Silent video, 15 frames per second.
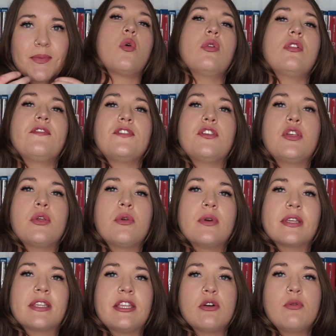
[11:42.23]
All of
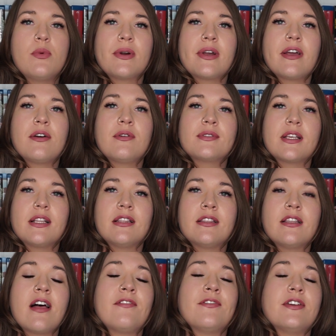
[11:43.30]
you Gilmore Girls
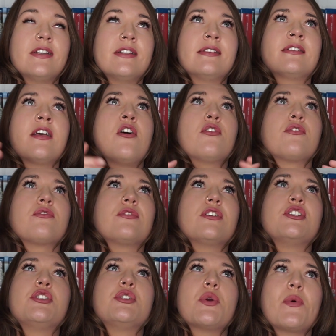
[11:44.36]
lovers,
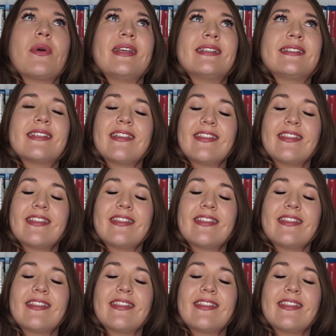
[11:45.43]
rejoice.